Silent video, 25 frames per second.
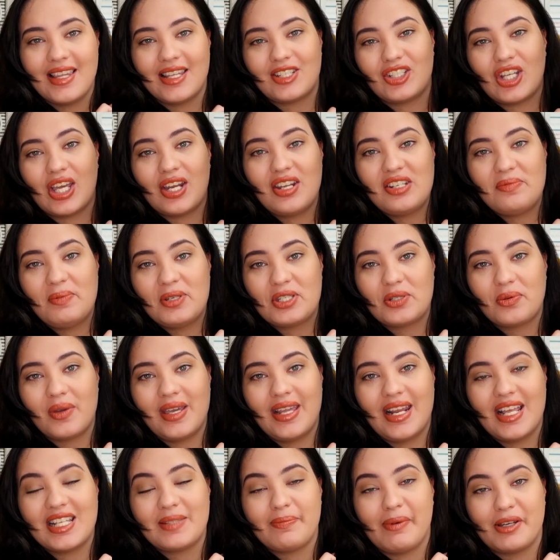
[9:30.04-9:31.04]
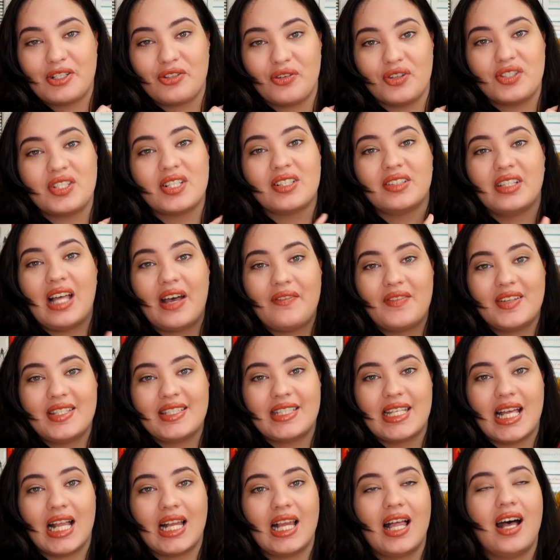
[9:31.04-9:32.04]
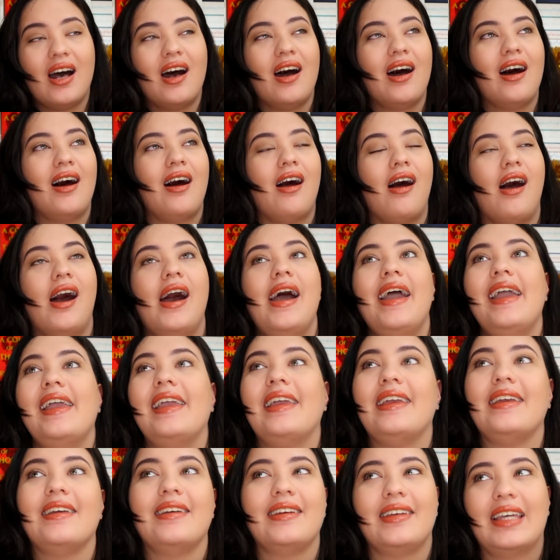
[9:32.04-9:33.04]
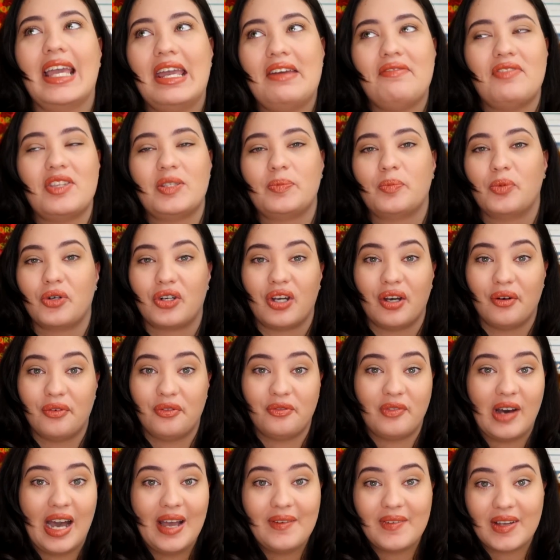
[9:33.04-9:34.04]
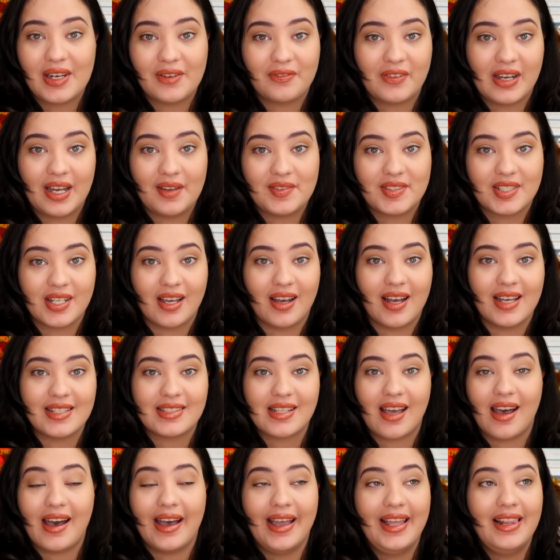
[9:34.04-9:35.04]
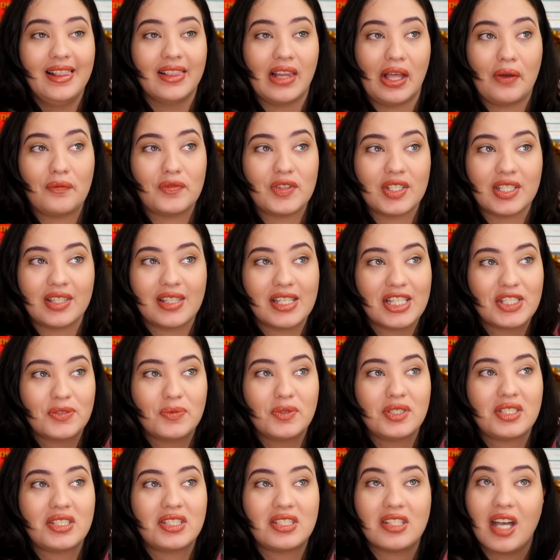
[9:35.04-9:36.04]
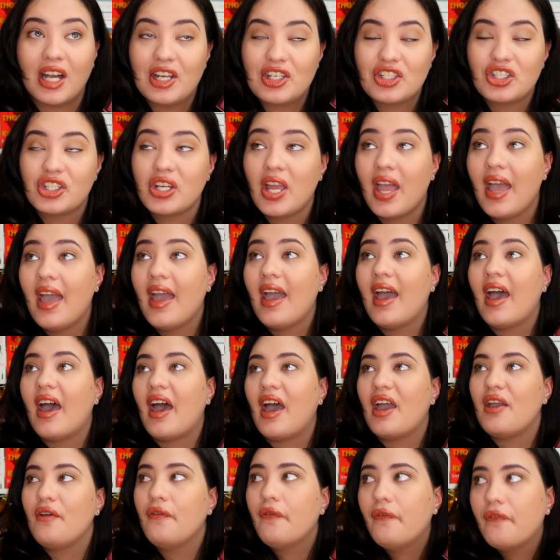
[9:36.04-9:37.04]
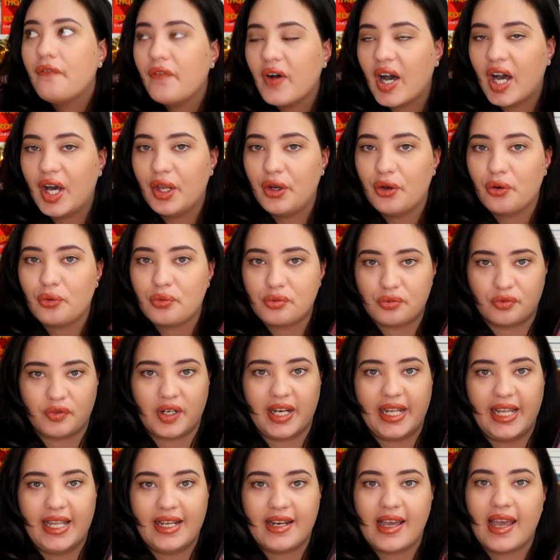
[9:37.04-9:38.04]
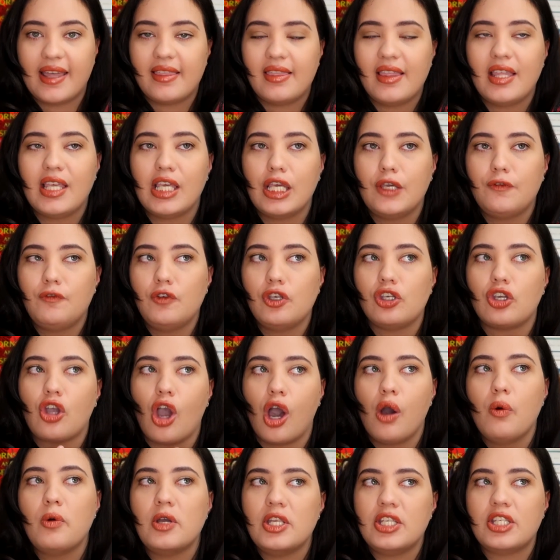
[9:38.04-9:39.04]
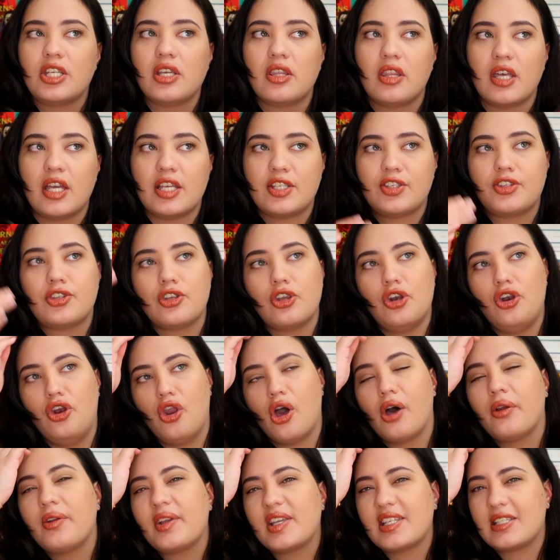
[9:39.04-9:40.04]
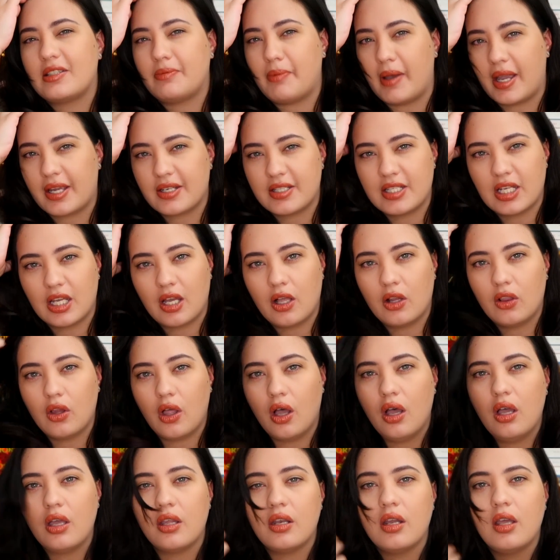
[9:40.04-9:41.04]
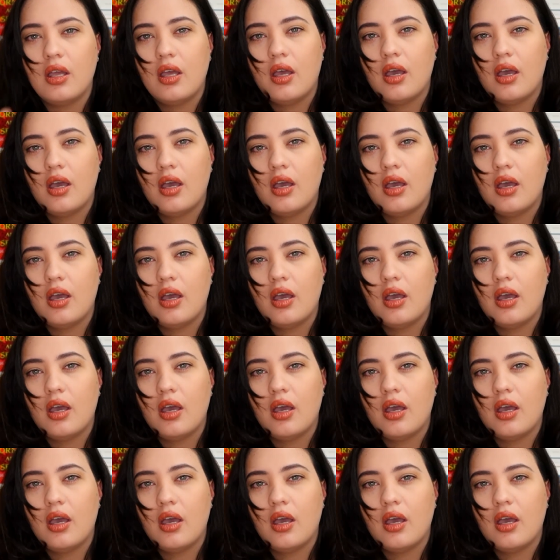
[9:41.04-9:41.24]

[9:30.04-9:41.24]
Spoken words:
The Shadows Between Us by Trisha Levenseller. I gave this book a 5 out of 5 stars. I loved it. This was such a fun read. I think if you go into this not expecting a lot,